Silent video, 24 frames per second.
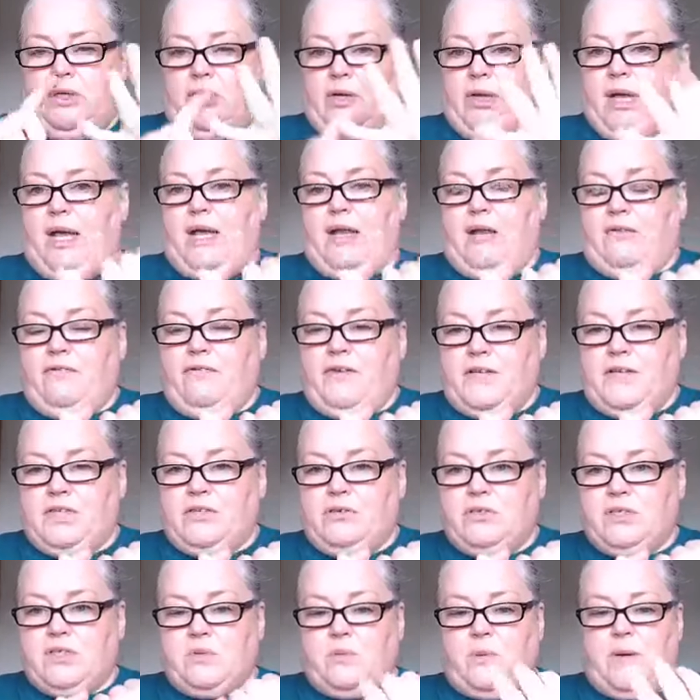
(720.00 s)
getting
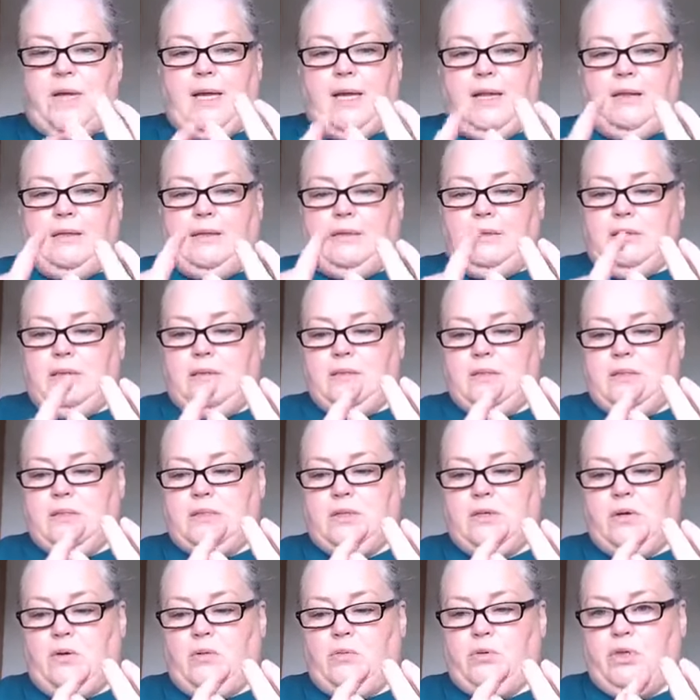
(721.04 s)
fitter as well,
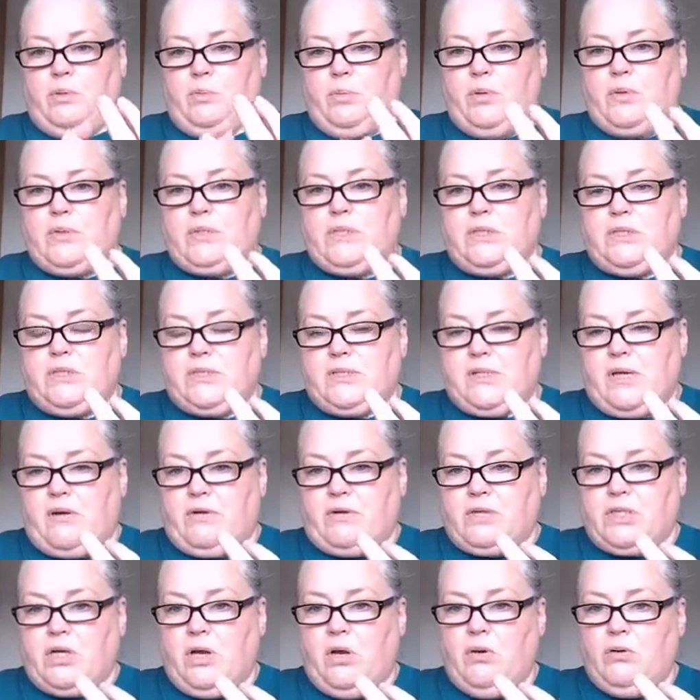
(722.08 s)
so you're boosting your
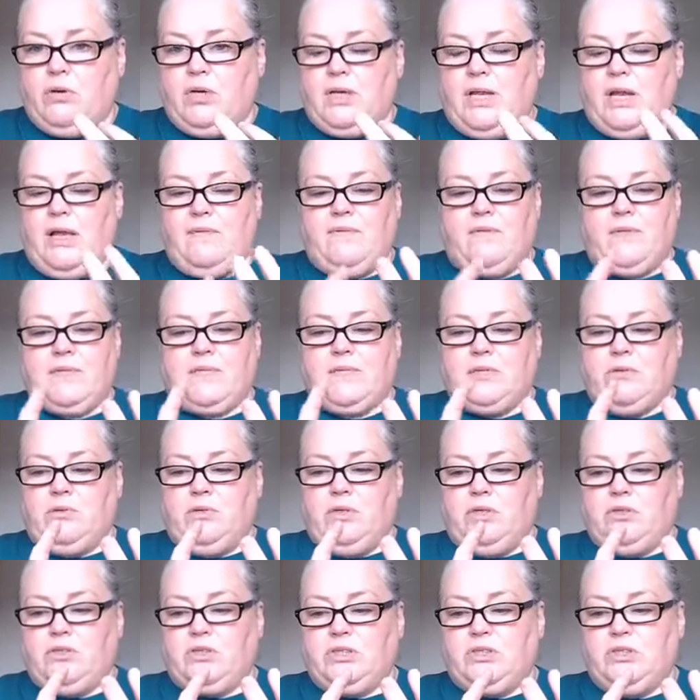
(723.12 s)
serotonin levels. So
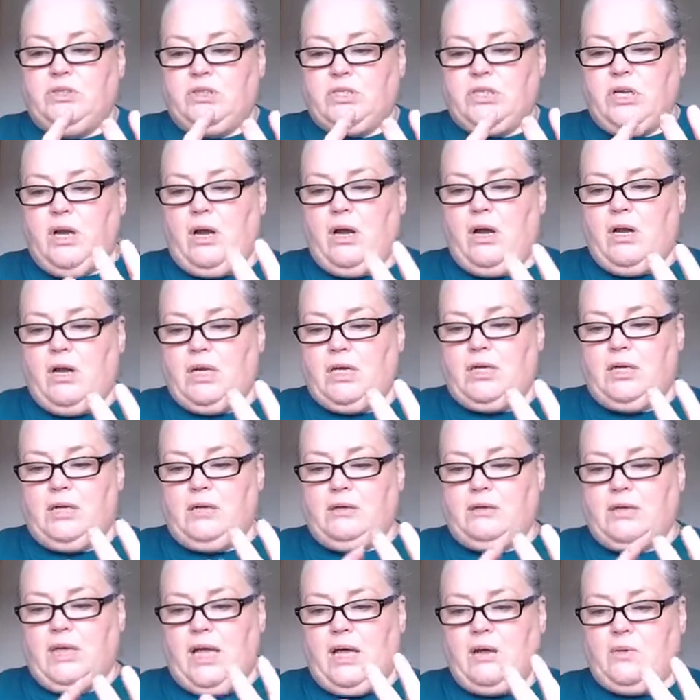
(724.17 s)
you're
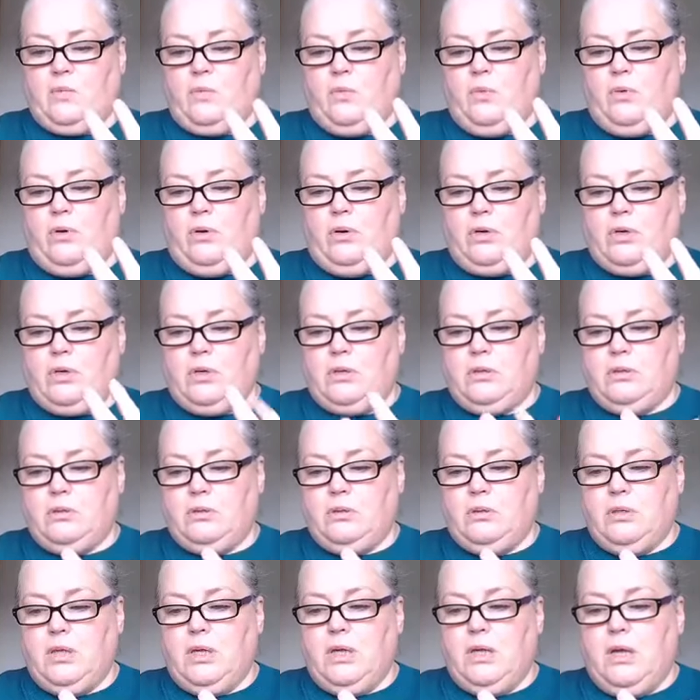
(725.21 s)
targeting that walk
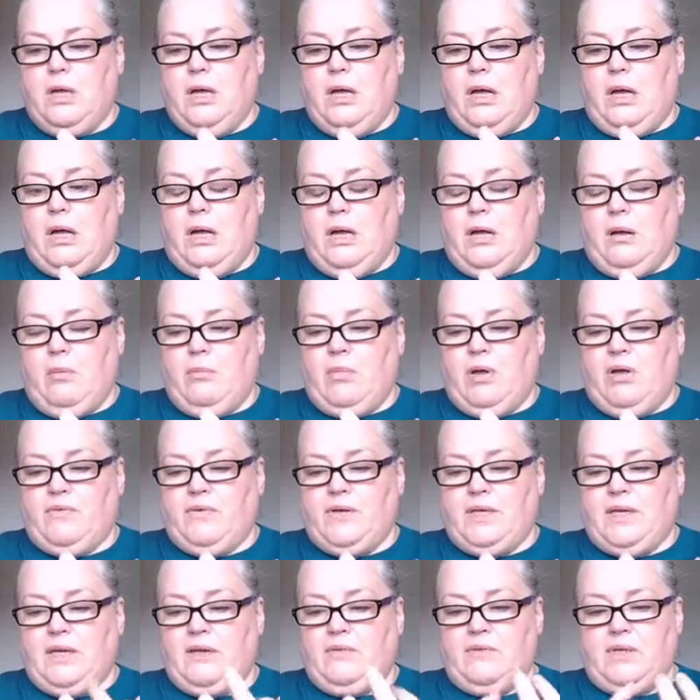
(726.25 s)
of
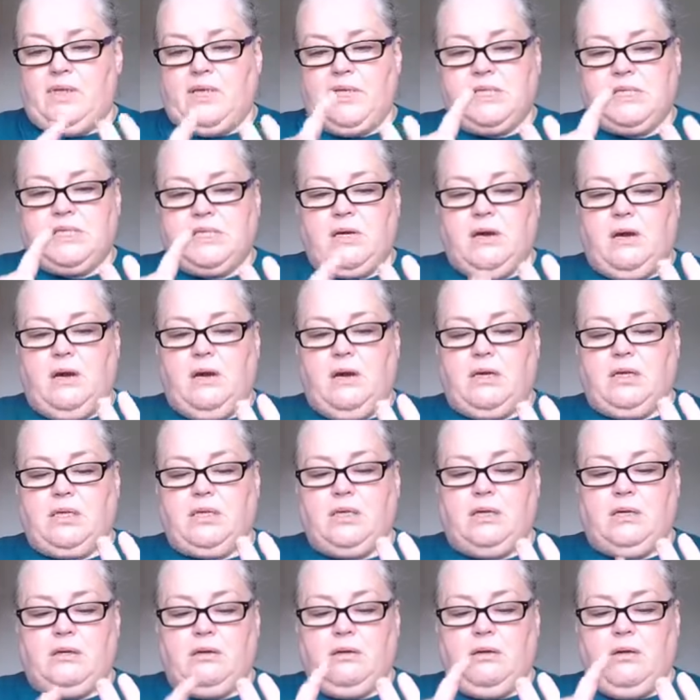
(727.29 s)
an evening is
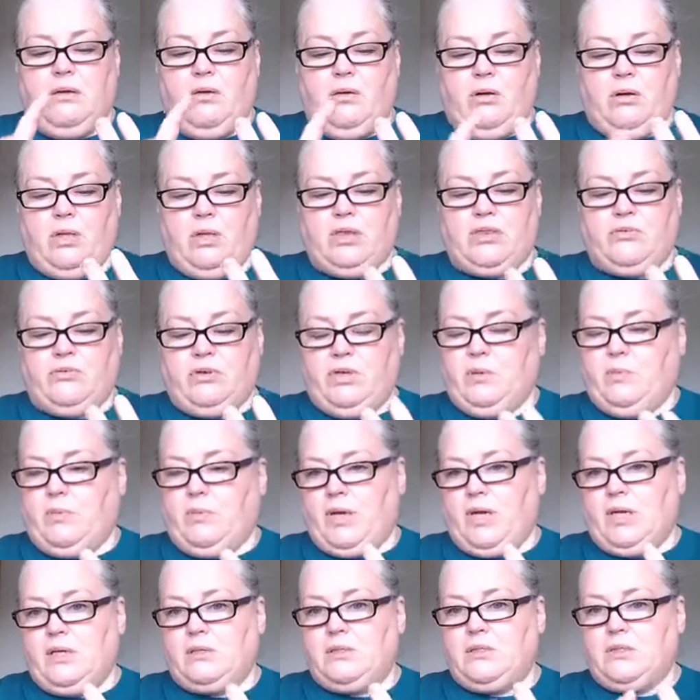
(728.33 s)
targeting all three
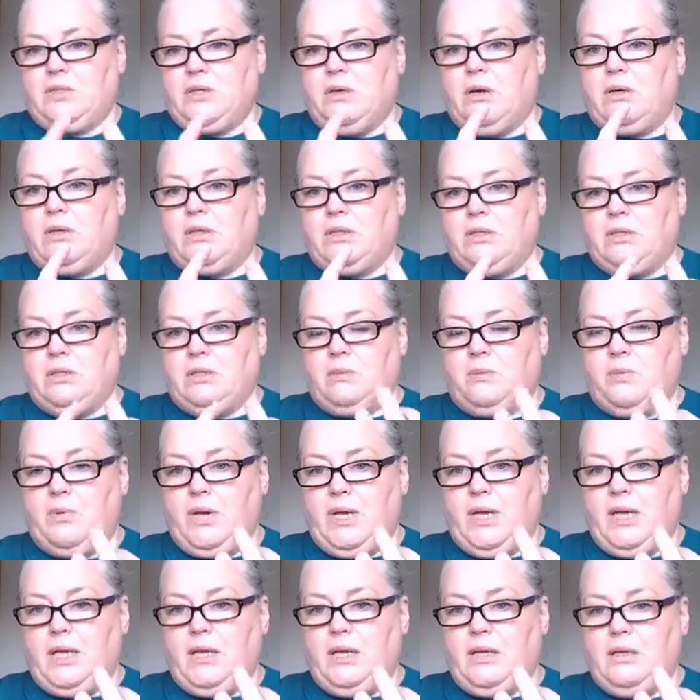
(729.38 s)
brains. You're targeting the
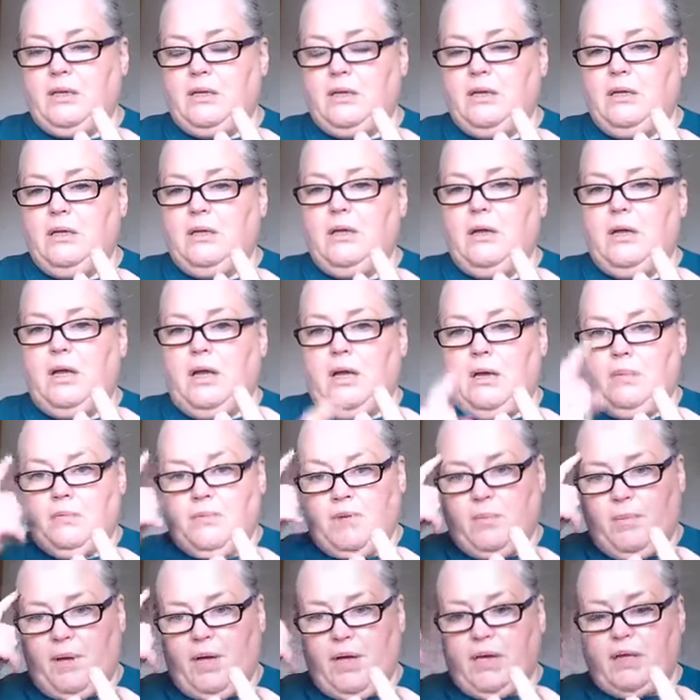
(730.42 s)
brain,
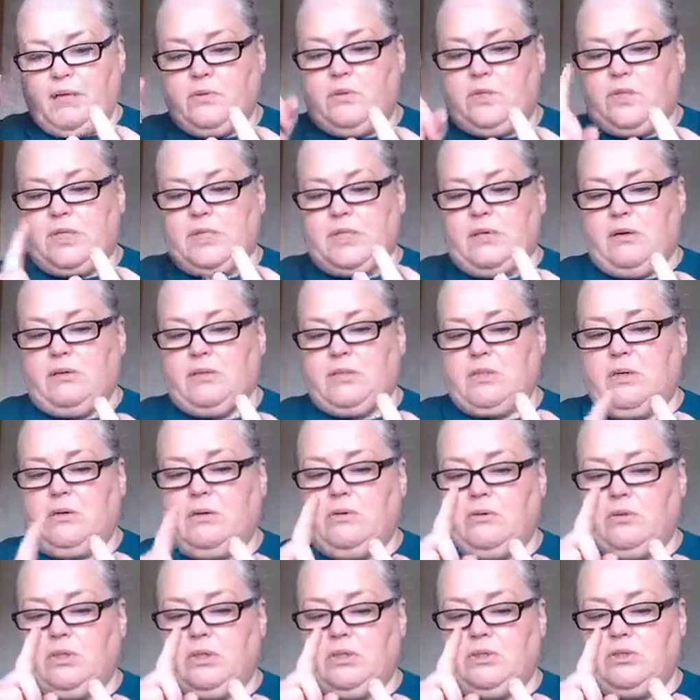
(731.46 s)
the mind with the
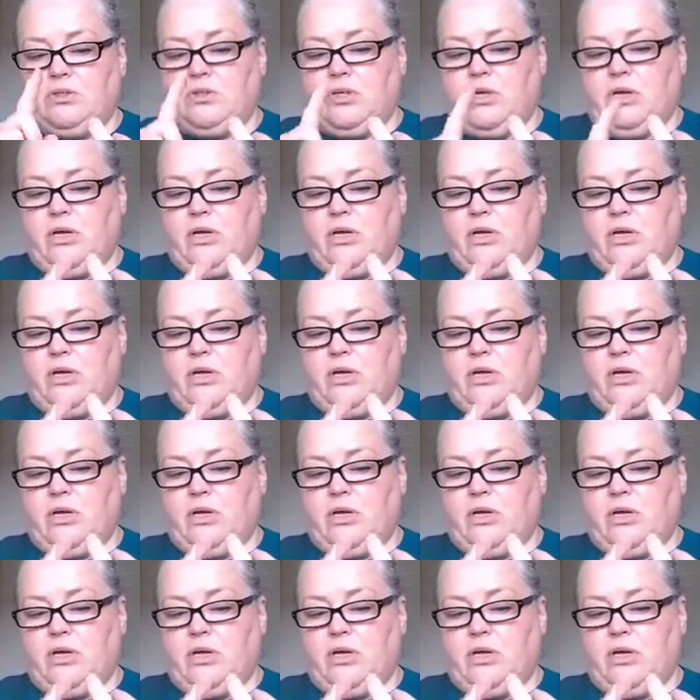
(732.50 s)
serotonin, you're